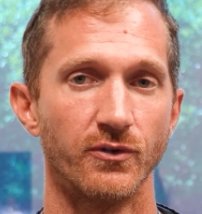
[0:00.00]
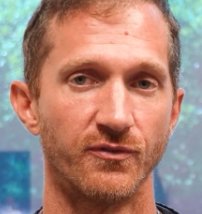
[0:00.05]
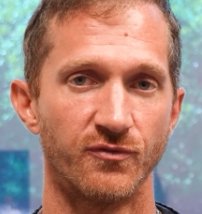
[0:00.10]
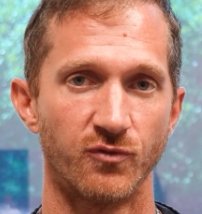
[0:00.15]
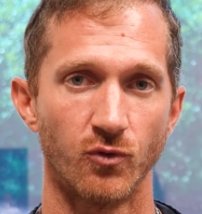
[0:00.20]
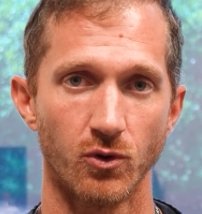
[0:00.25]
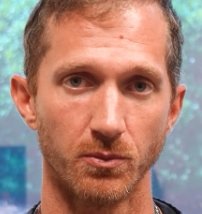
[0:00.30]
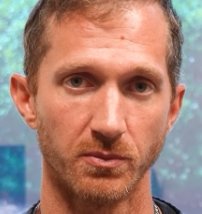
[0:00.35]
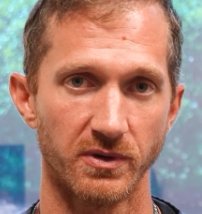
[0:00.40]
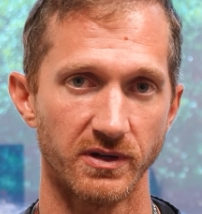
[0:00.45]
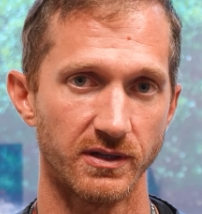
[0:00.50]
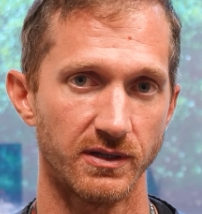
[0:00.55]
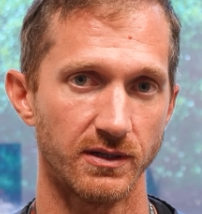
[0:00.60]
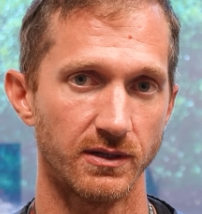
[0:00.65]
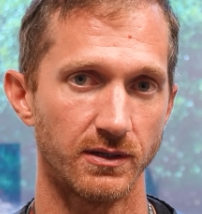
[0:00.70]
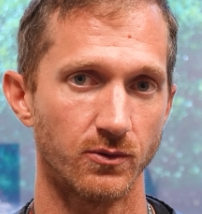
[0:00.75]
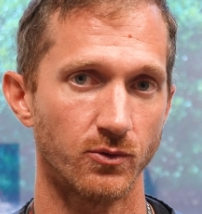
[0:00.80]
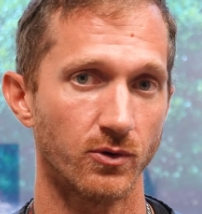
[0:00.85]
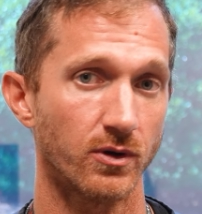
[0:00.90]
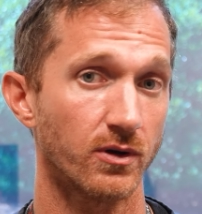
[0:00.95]

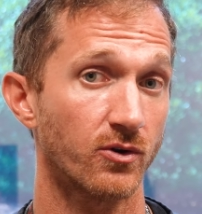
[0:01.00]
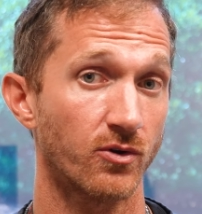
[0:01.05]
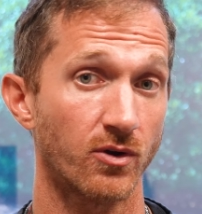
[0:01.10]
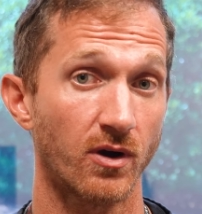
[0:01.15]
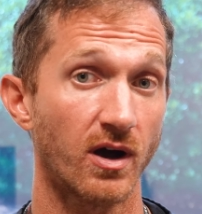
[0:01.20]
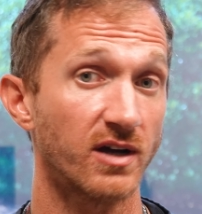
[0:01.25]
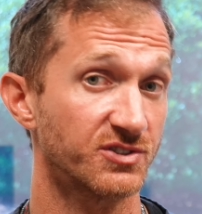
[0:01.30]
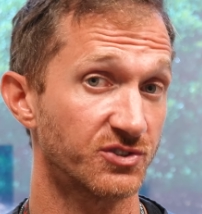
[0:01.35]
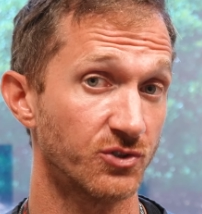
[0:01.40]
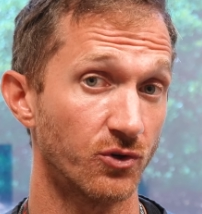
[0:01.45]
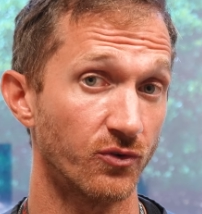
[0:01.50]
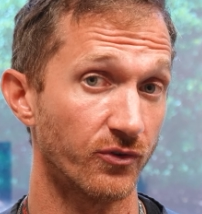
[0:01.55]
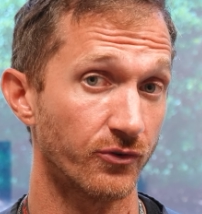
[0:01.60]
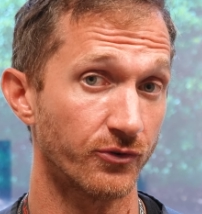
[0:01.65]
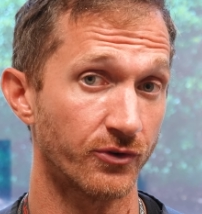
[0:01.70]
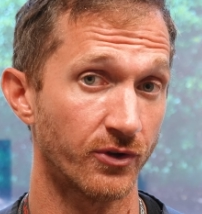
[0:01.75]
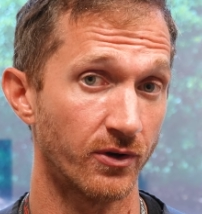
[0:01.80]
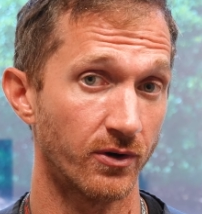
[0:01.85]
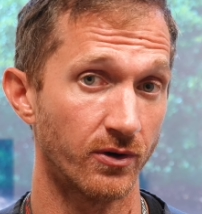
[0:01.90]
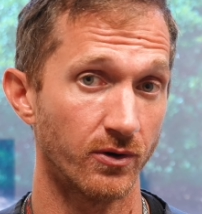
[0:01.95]
deformity or a
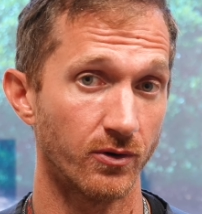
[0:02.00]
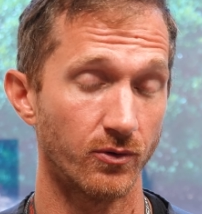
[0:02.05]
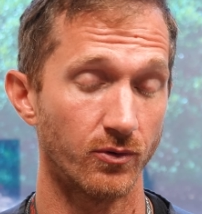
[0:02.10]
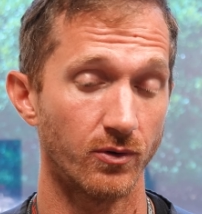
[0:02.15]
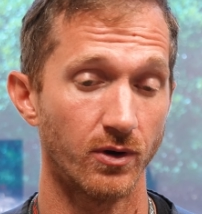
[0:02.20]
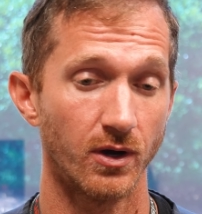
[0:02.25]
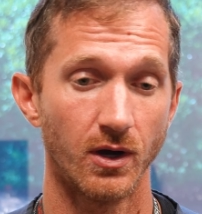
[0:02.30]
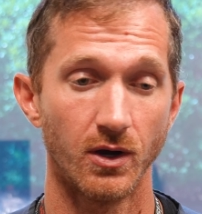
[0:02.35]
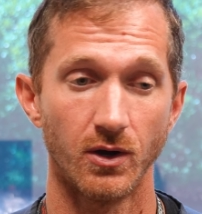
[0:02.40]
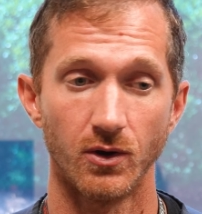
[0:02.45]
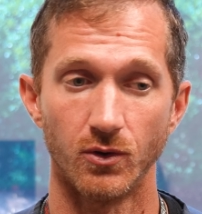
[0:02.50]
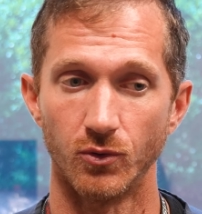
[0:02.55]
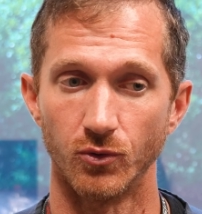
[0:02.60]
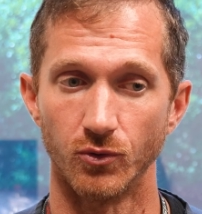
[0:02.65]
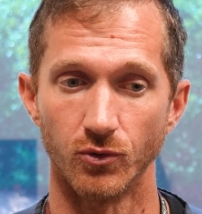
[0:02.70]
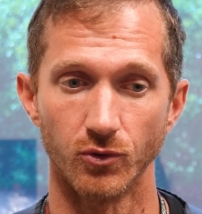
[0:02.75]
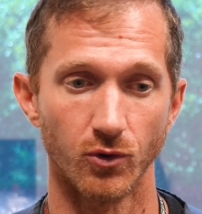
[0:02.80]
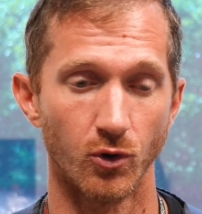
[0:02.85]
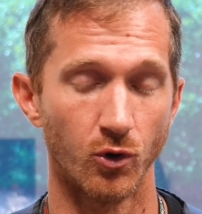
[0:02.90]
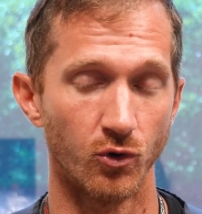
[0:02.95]
crossover toe
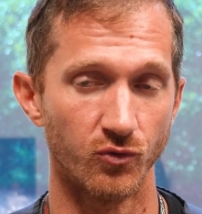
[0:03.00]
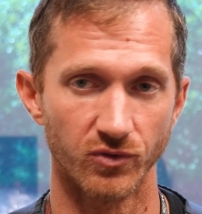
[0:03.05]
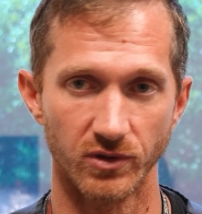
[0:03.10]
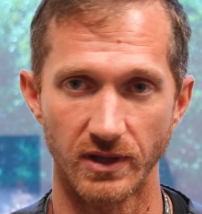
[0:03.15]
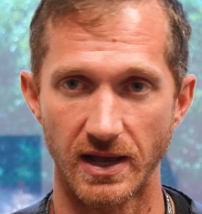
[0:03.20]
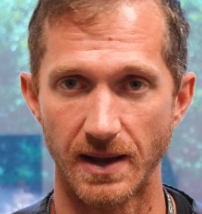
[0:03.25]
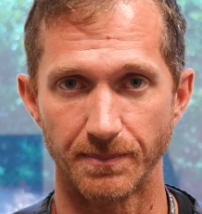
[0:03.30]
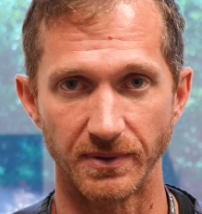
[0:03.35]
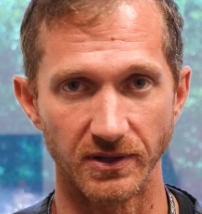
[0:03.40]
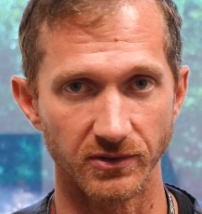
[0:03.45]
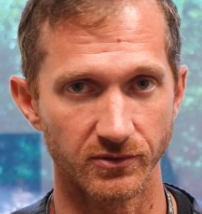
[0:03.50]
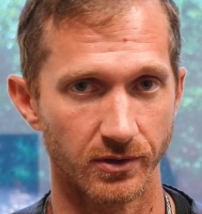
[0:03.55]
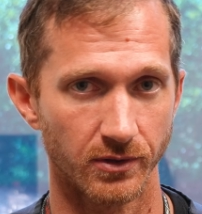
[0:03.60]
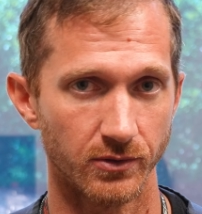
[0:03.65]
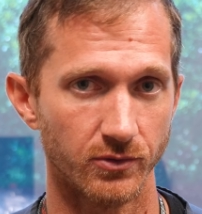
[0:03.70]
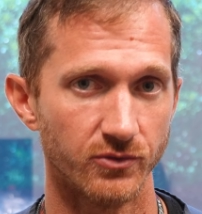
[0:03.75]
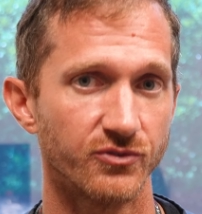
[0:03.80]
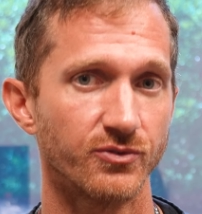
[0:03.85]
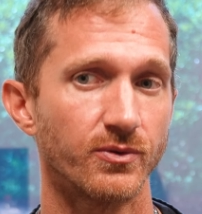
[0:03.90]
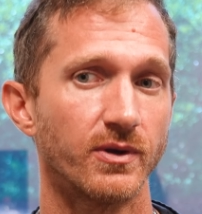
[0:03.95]
or overlapping
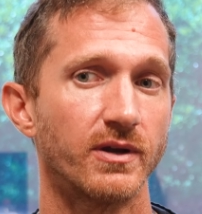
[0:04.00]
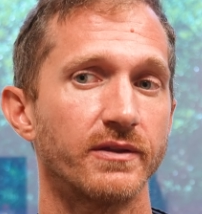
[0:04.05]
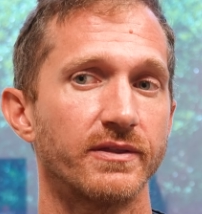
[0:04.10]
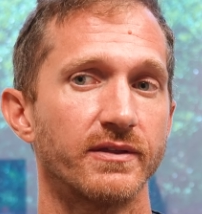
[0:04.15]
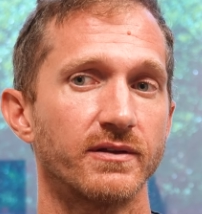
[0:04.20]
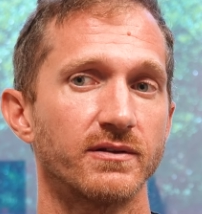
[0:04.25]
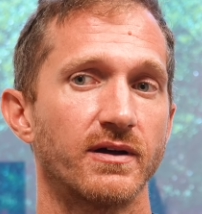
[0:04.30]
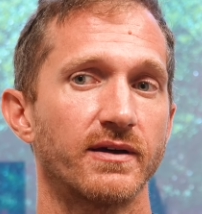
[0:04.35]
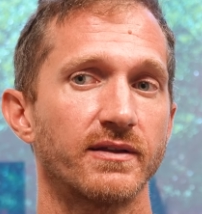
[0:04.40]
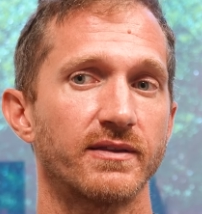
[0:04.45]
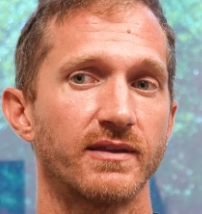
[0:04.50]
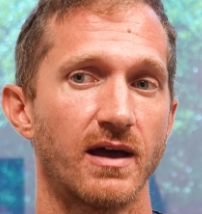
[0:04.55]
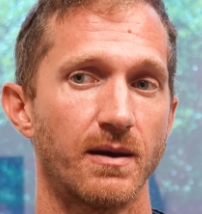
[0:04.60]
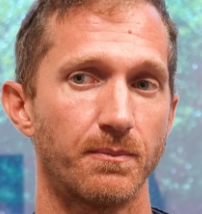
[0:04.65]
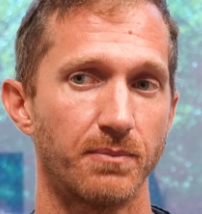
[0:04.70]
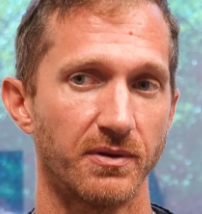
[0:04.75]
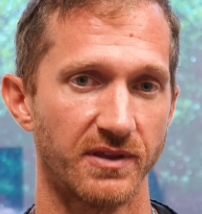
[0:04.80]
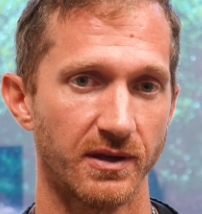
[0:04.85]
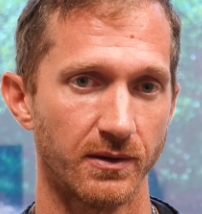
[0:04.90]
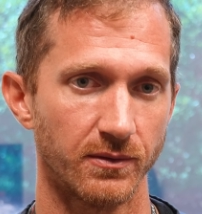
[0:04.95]
toes or anything like
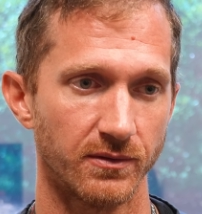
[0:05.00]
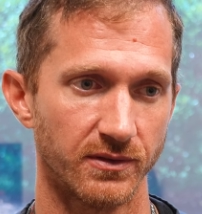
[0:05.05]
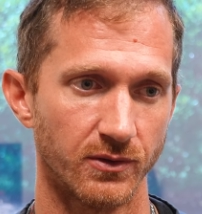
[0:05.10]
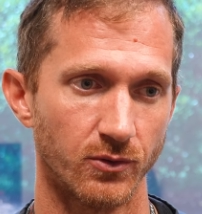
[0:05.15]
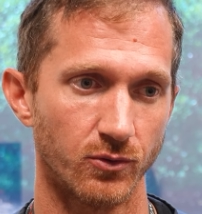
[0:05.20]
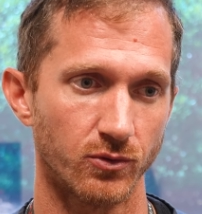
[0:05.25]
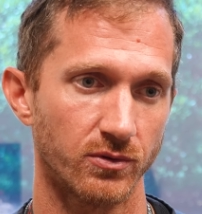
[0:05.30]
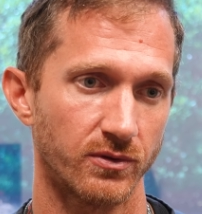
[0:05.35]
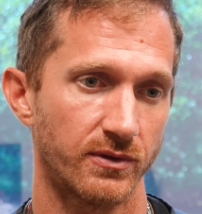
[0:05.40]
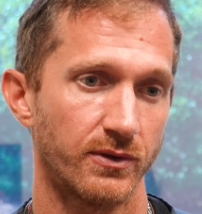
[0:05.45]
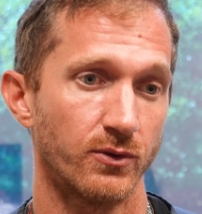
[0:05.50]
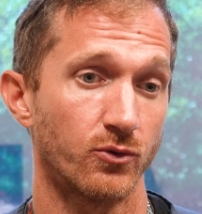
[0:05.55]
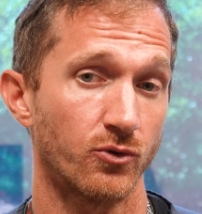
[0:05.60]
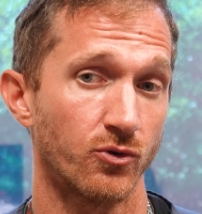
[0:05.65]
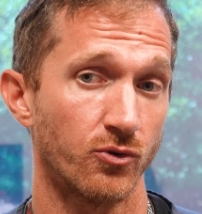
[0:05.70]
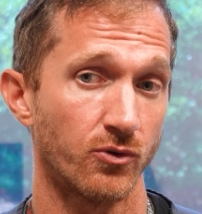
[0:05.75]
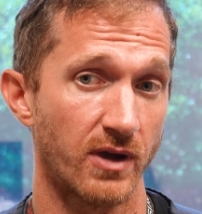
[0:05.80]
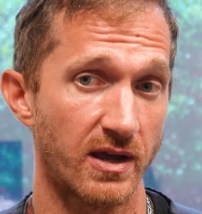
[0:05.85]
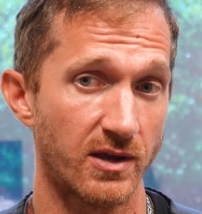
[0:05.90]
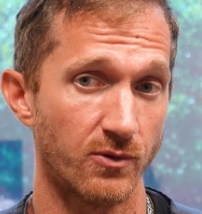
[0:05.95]
that, but they'll
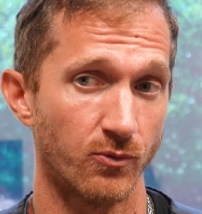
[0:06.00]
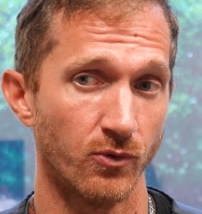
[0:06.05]
create